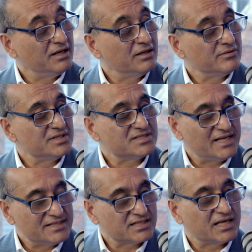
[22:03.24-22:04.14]
There's a
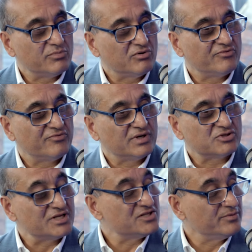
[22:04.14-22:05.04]
landscape of
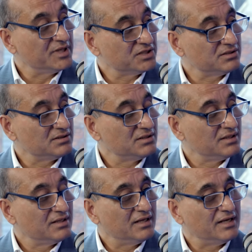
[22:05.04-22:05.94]
transformation,
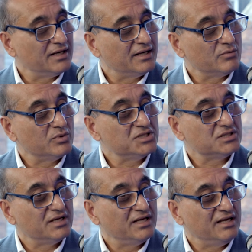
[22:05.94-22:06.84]

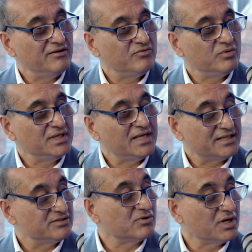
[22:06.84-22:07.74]
which if we
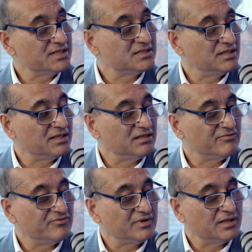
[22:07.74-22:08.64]
get it right and
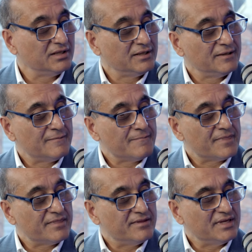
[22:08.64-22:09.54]
if
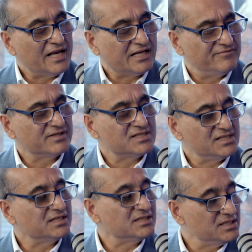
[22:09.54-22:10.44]
the
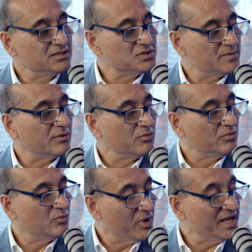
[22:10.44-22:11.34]
advocacy continues about
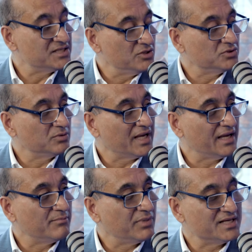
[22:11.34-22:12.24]
where social
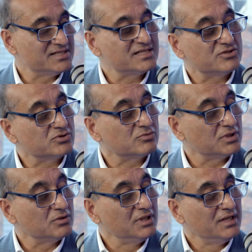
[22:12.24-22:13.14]
care plays a central
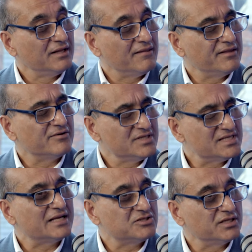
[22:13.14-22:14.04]
role, there is
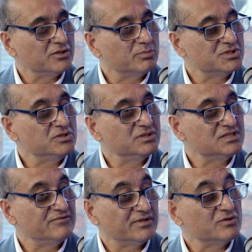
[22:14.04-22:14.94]
actually an
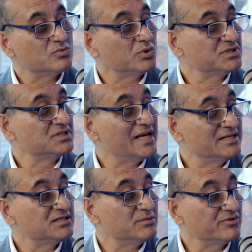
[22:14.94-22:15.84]
opportunity for those wanting to
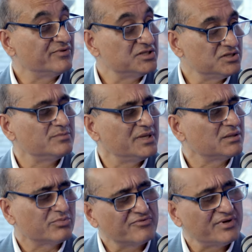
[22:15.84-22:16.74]
enter the profession to make
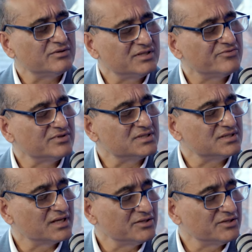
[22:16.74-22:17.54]
a profound difference to the